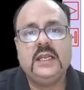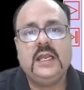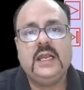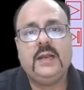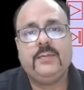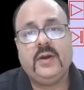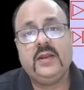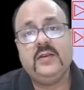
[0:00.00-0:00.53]

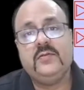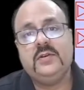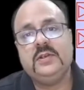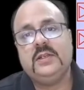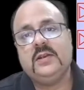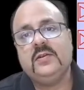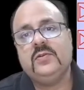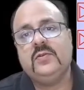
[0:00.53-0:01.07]
per unit
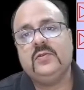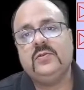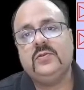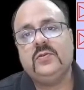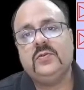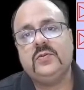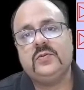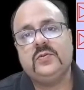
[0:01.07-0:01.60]
are
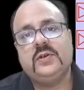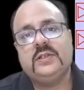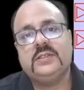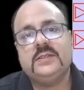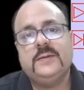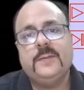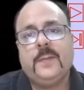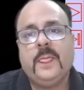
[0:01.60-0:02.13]
known to us,
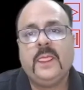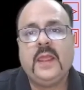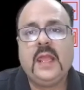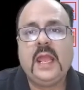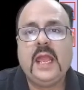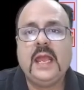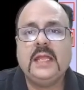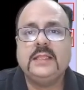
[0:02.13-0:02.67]

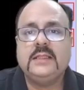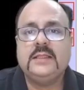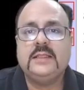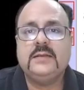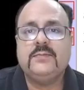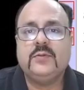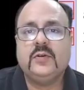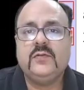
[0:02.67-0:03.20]
and the
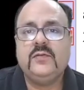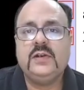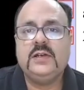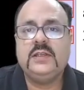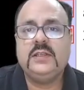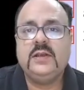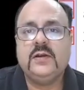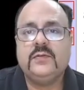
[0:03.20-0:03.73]

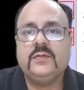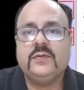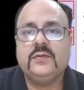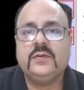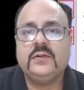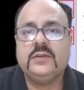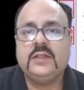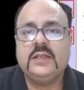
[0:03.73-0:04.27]
probability of
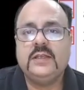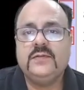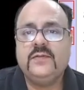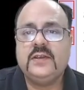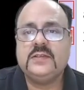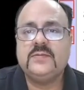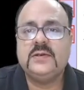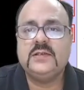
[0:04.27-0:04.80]
the
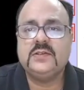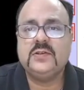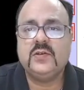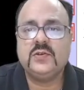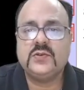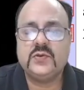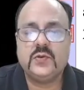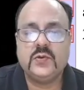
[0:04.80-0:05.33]
investment is
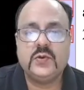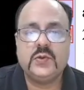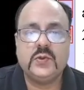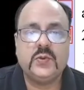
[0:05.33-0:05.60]
also known to